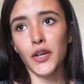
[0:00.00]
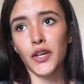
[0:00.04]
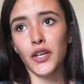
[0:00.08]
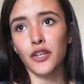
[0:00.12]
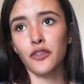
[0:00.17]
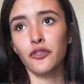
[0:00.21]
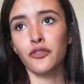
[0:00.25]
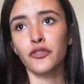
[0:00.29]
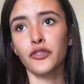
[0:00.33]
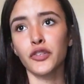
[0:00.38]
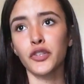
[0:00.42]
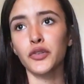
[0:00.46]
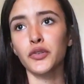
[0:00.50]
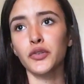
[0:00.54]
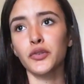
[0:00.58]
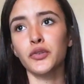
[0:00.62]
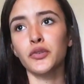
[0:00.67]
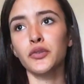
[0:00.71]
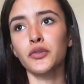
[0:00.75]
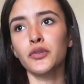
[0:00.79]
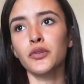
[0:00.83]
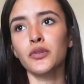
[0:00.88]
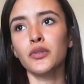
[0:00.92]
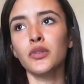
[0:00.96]
if
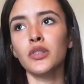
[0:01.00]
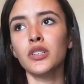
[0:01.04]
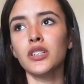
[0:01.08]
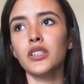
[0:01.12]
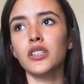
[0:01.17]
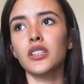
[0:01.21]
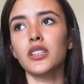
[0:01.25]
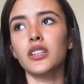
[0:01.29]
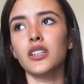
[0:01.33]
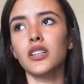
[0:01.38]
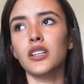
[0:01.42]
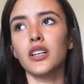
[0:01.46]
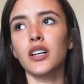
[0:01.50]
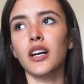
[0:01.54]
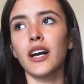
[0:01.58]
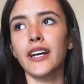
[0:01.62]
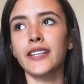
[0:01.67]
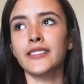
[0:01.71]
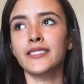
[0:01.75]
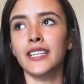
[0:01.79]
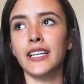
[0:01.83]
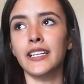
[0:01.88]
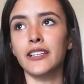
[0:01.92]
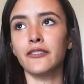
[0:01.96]
you
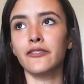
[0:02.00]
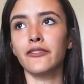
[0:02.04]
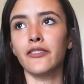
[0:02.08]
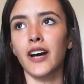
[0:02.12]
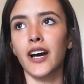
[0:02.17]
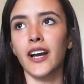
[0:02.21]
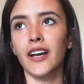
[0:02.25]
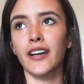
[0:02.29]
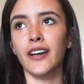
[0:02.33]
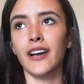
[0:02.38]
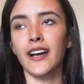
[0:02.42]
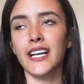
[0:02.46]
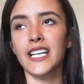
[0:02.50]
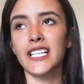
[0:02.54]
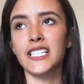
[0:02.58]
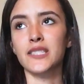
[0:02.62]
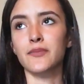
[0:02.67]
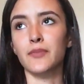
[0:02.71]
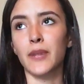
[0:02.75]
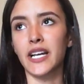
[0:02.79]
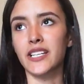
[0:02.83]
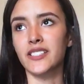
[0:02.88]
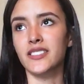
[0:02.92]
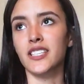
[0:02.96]
identify
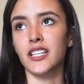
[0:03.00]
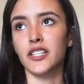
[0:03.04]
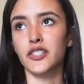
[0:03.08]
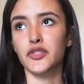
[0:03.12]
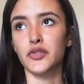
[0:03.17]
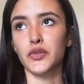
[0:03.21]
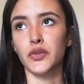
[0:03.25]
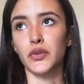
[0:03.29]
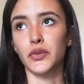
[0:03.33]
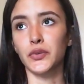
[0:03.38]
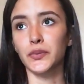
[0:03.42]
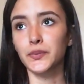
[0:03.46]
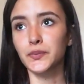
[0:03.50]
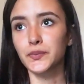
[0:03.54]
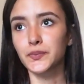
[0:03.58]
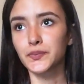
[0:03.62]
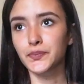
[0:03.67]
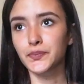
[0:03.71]
as bisexual